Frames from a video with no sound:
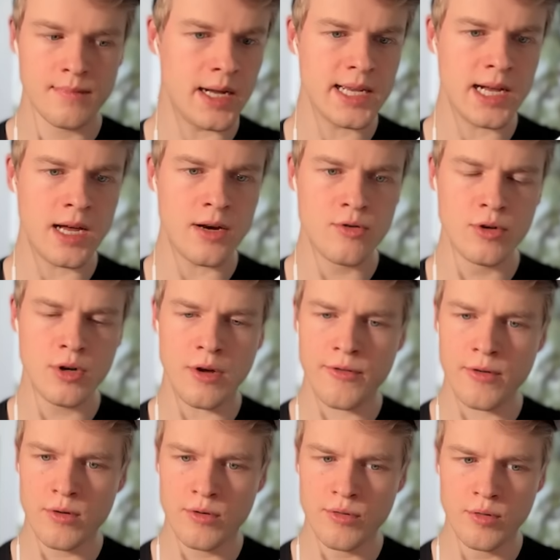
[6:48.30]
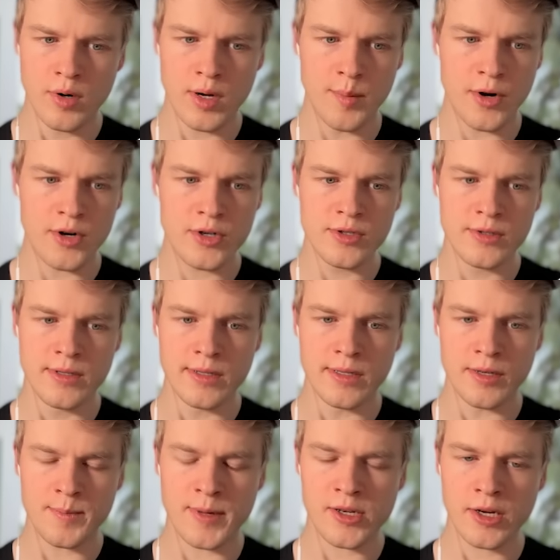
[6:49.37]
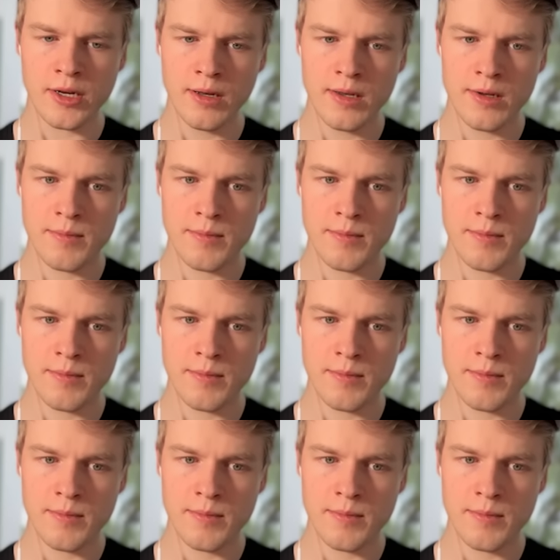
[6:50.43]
Yeah, do you also do emergency dispatching?